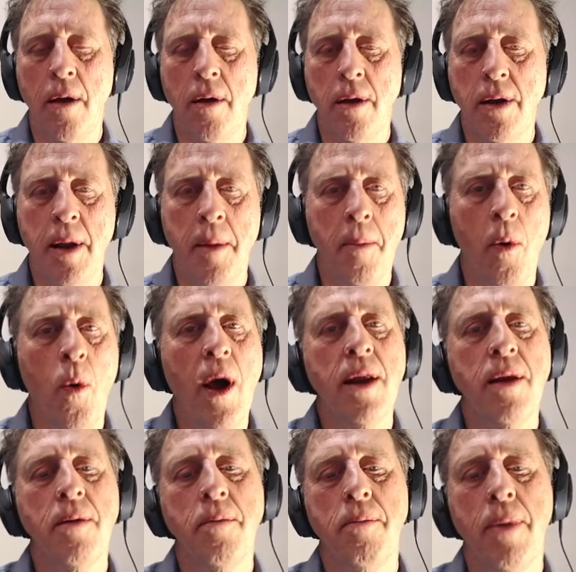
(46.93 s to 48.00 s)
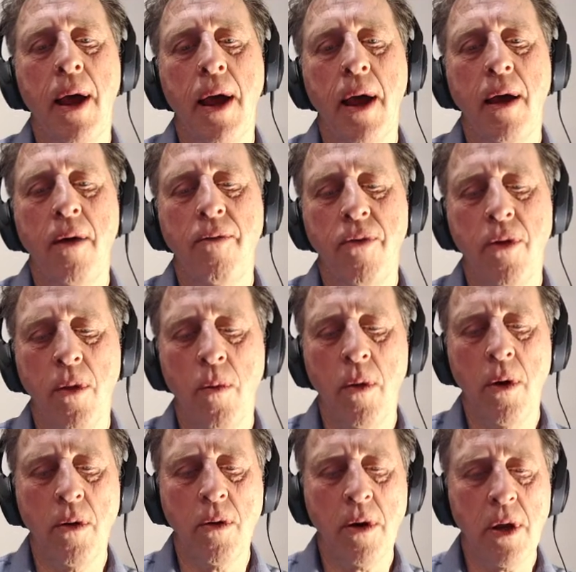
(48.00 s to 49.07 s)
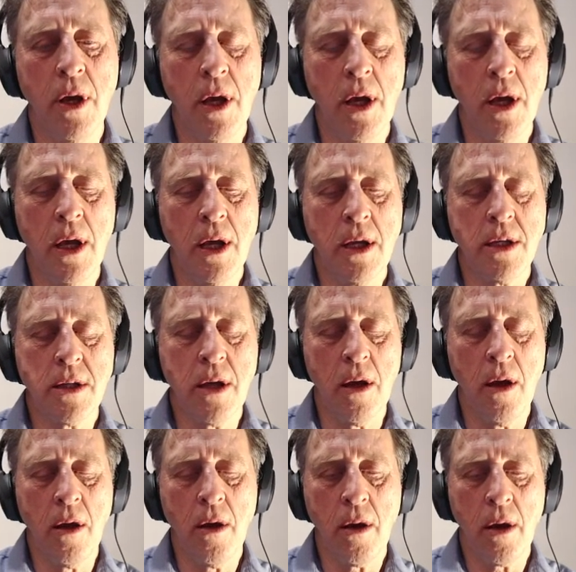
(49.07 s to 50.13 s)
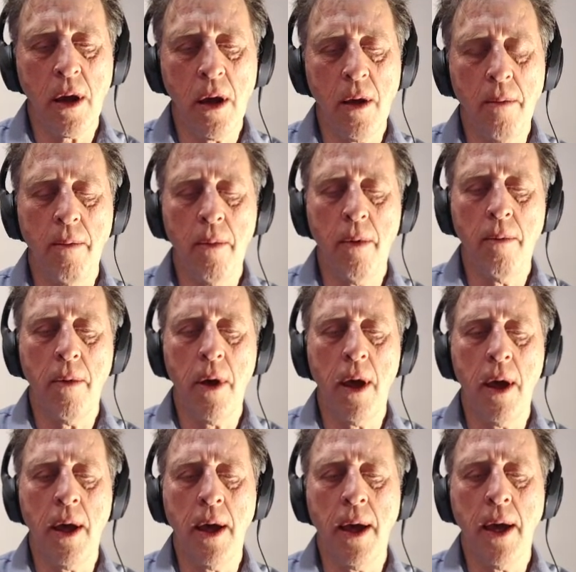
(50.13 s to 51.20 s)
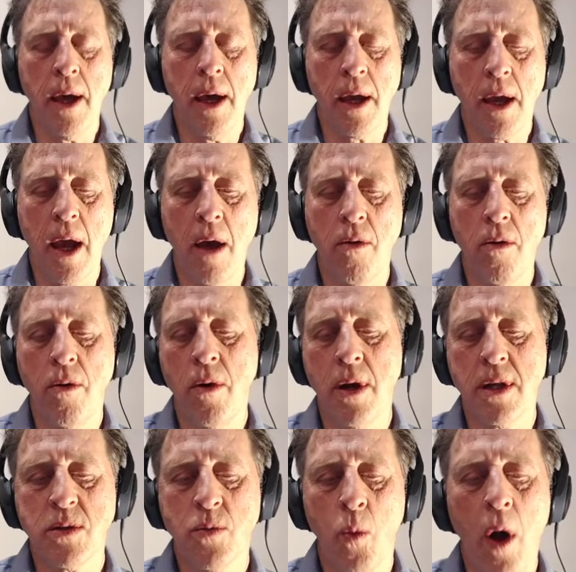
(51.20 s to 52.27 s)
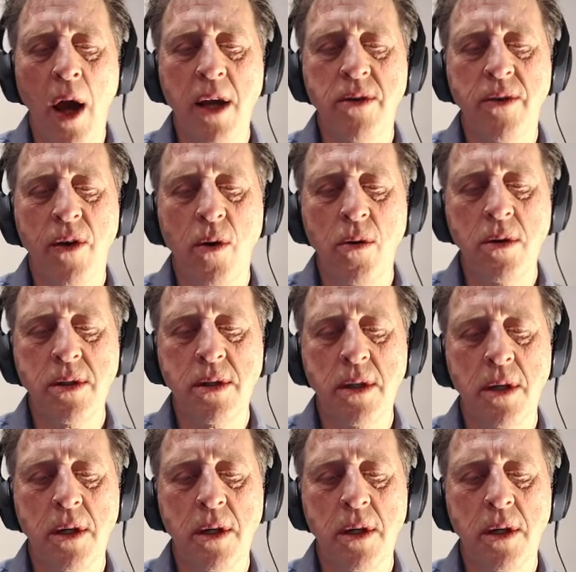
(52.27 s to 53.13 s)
number 1 player for the world. So Hikaru is white, of course.